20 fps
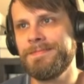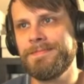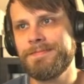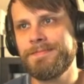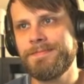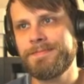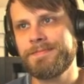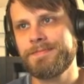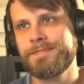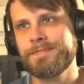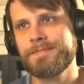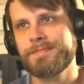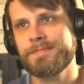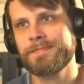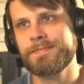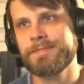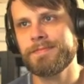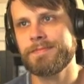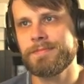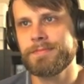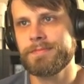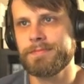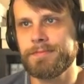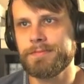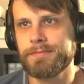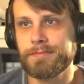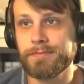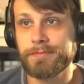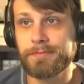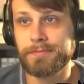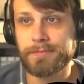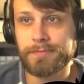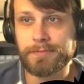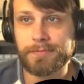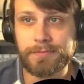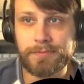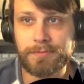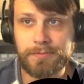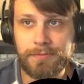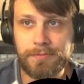
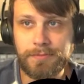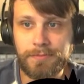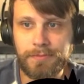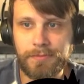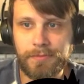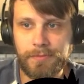Nothing is said.